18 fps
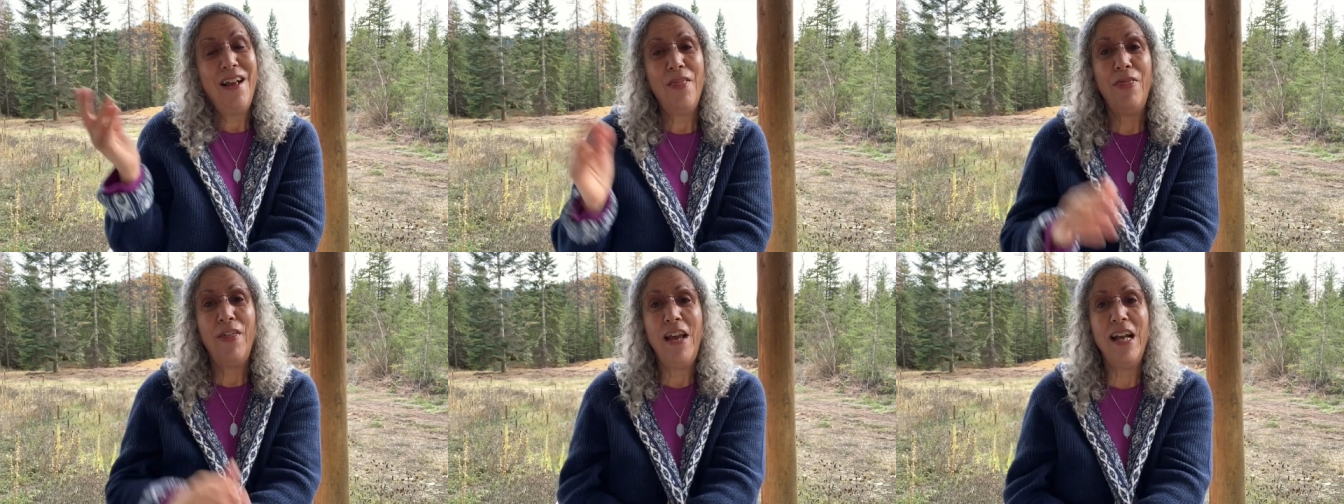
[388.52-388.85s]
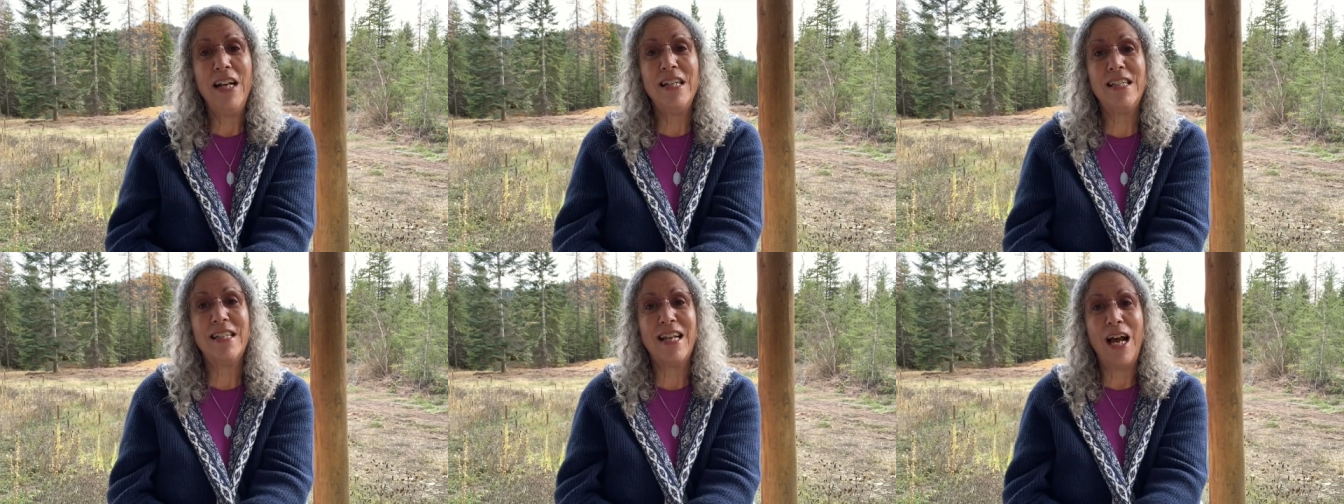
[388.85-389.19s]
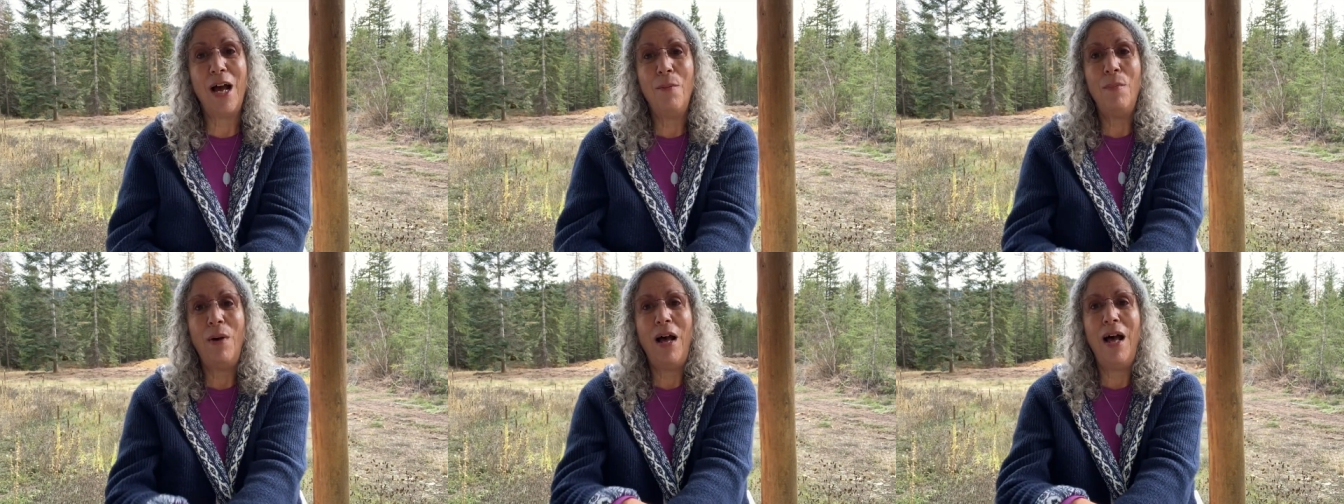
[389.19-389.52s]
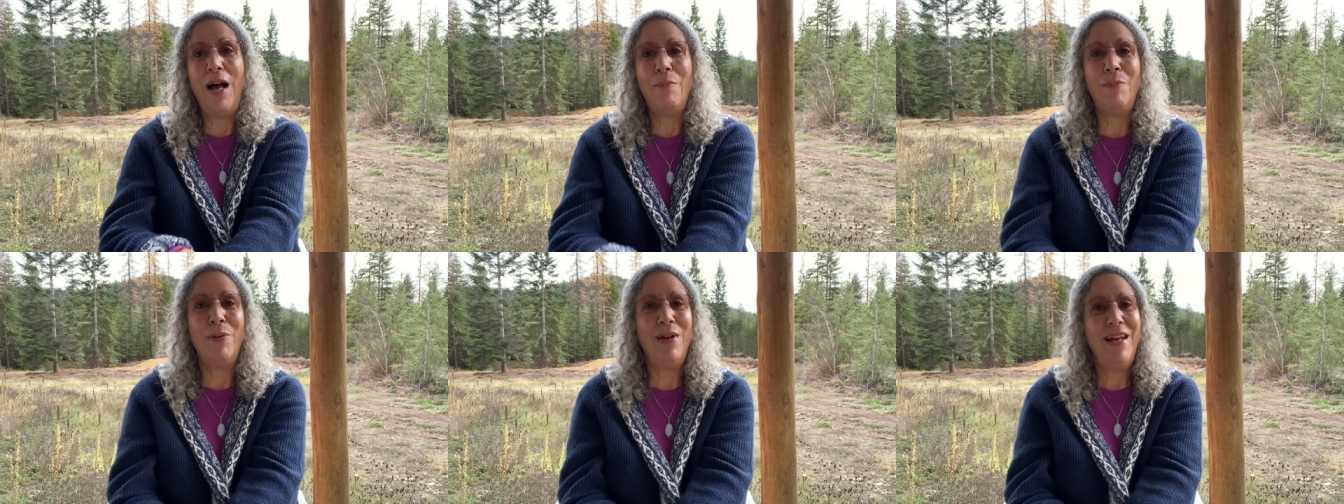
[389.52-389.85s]
things come
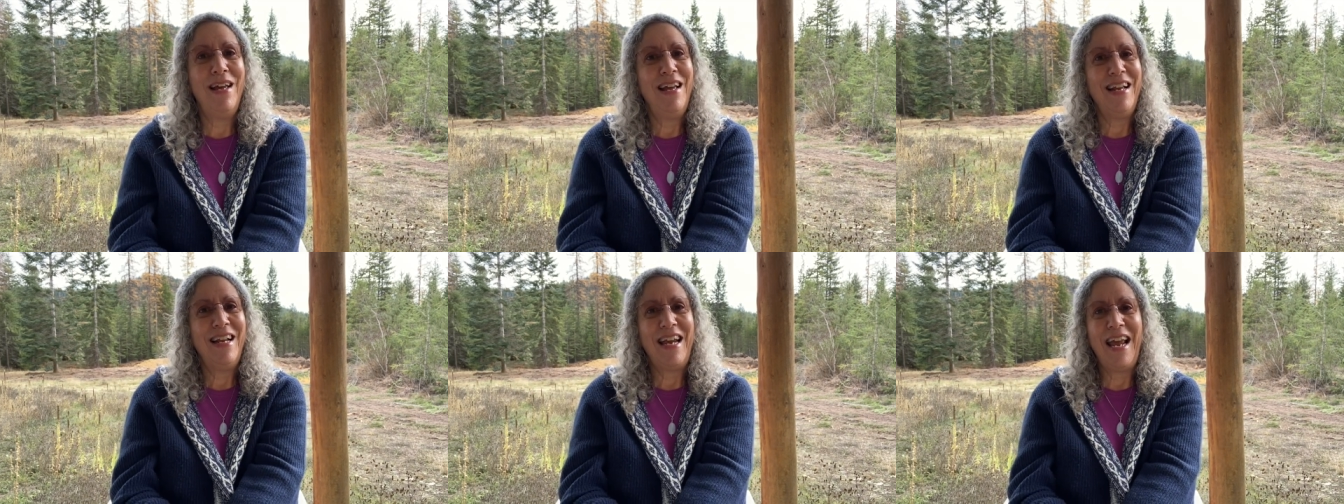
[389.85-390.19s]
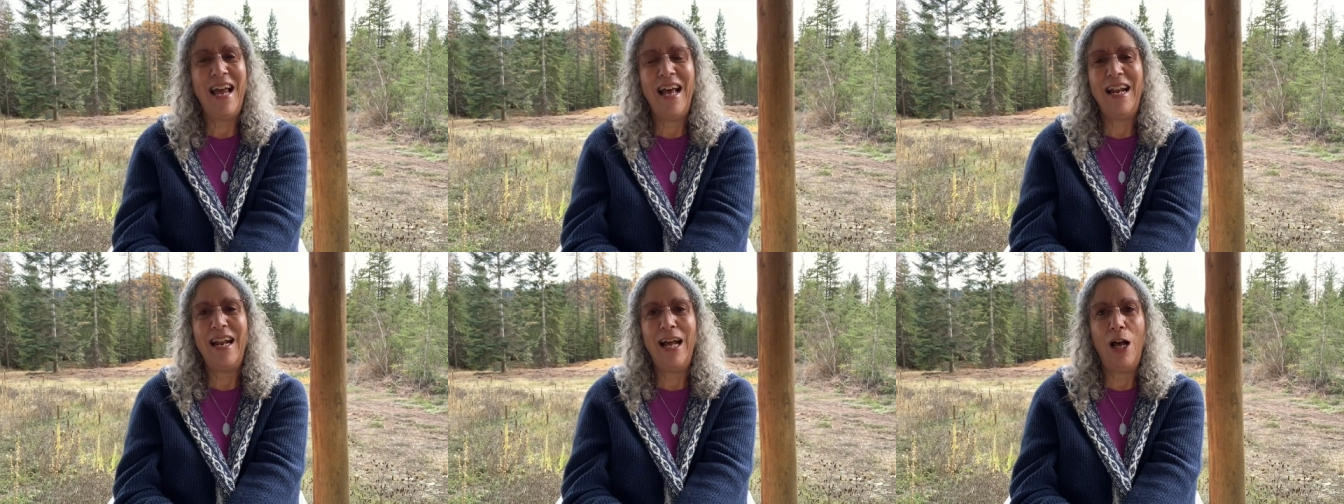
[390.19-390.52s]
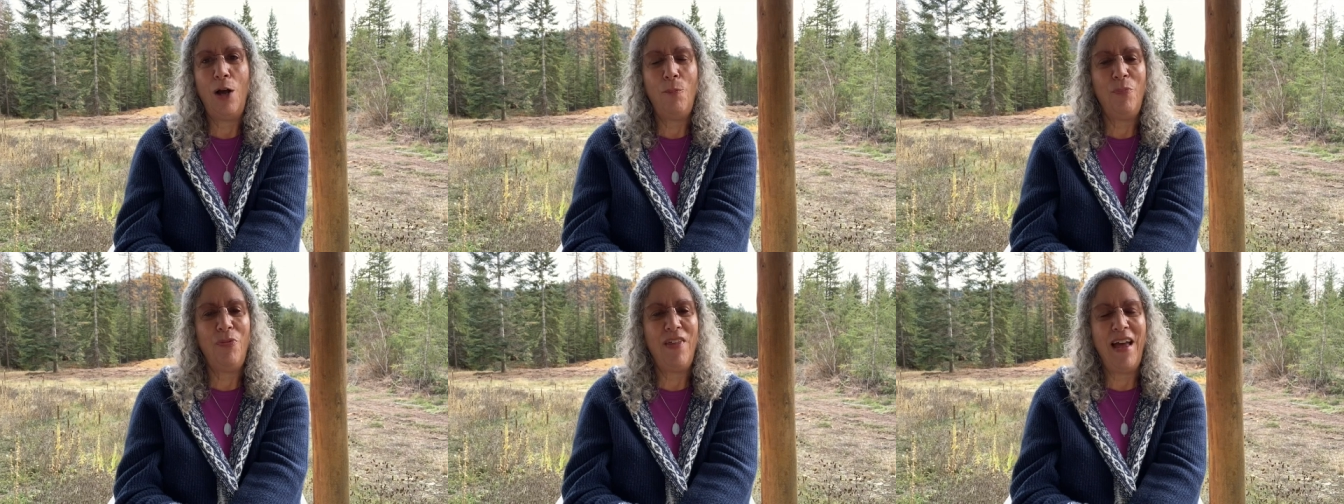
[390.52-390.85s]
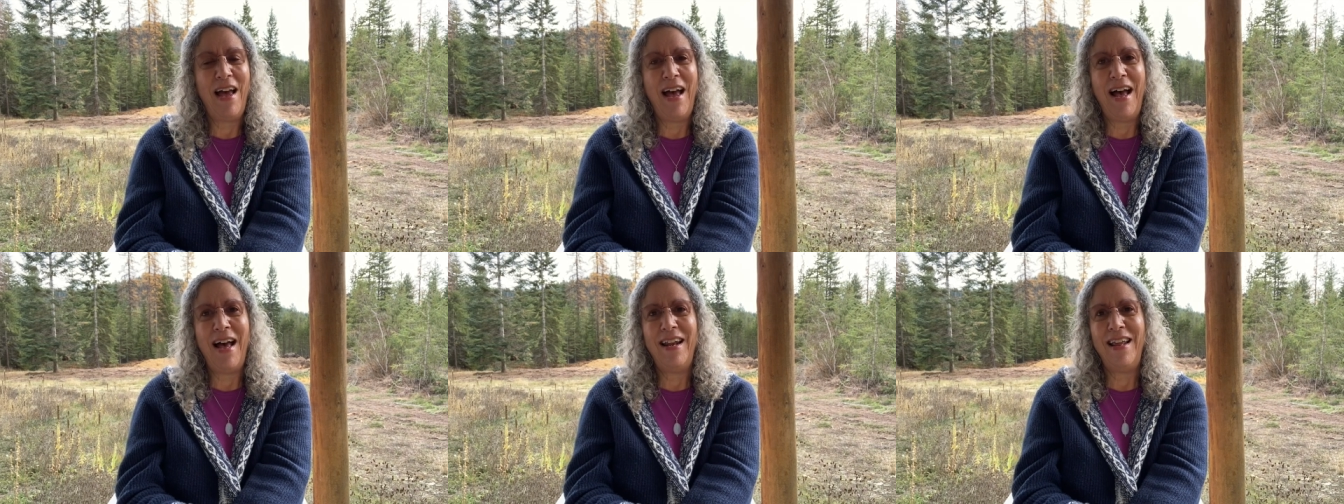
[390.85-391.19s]
up, can't help
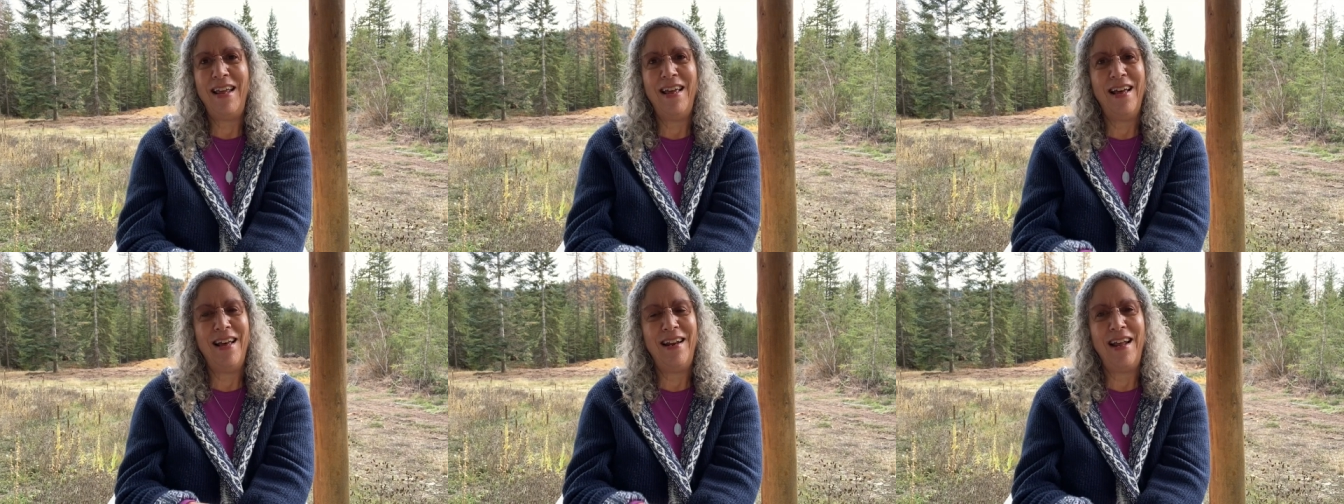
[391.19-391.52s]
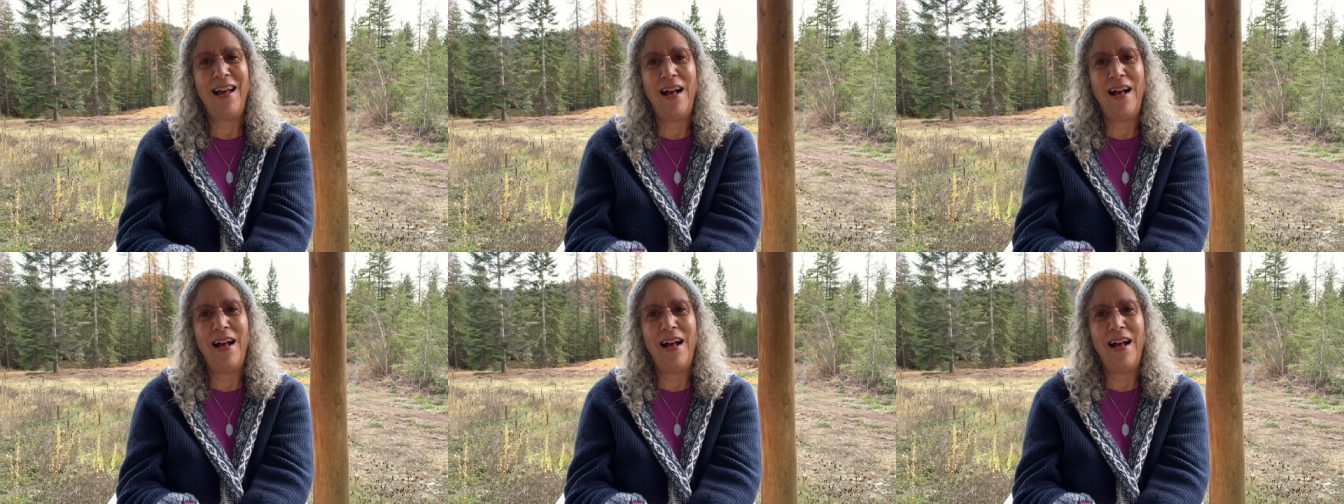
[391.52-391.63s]
that and